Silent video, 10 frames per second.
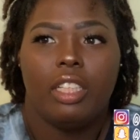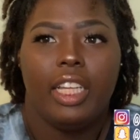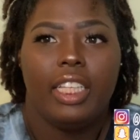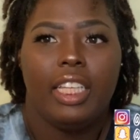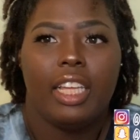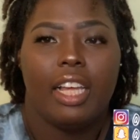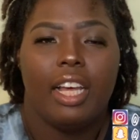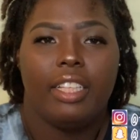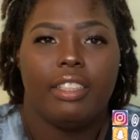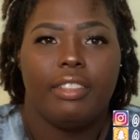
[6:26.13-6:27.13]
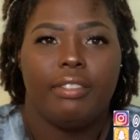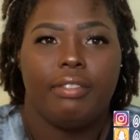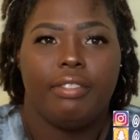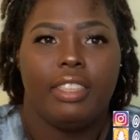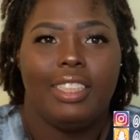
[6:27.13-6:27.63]
any kind of
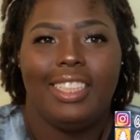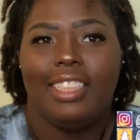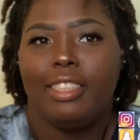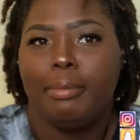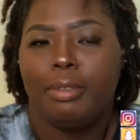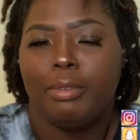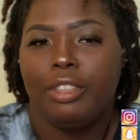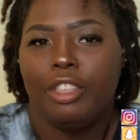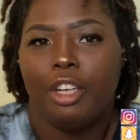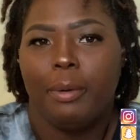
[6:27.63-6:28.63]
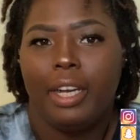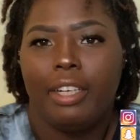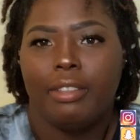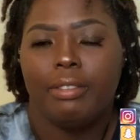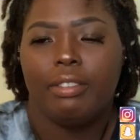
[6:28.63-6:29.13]
dips when you go
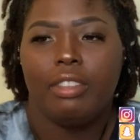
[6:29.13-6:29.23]
out,